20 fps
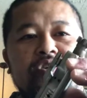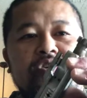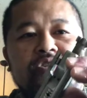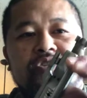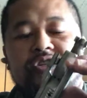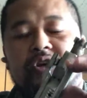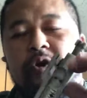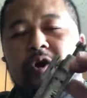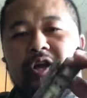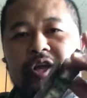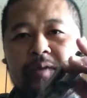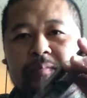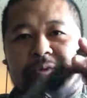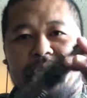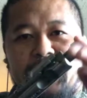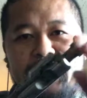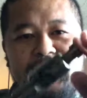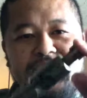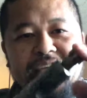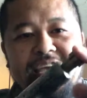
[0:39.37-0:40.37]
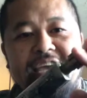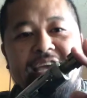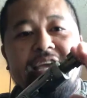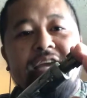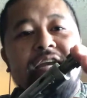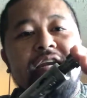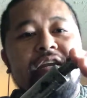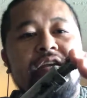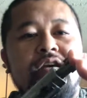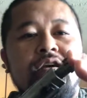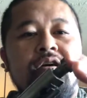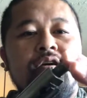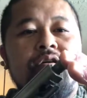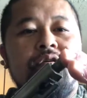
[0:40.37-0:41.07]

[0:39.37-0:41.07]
so it can be cleaned,